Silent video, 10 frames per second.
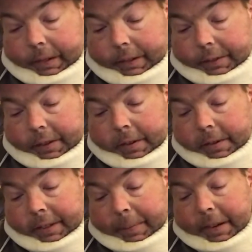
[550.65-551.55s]
So
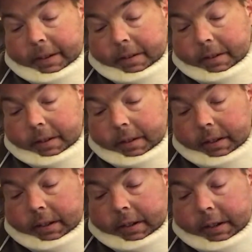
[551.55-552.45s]
it's been
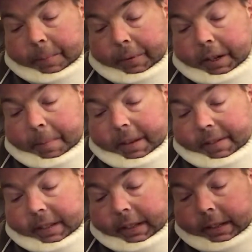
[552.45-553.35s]
a pretty
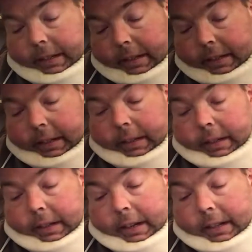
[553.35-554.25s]
busy
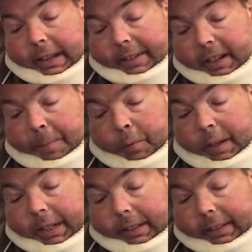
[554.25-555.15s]
last couple
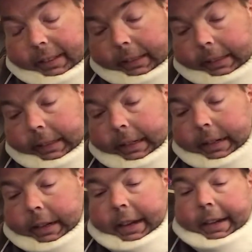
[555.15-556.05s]
weeks.
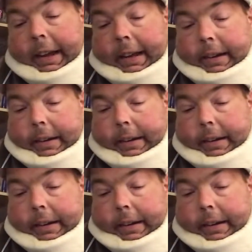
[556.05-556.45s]
I got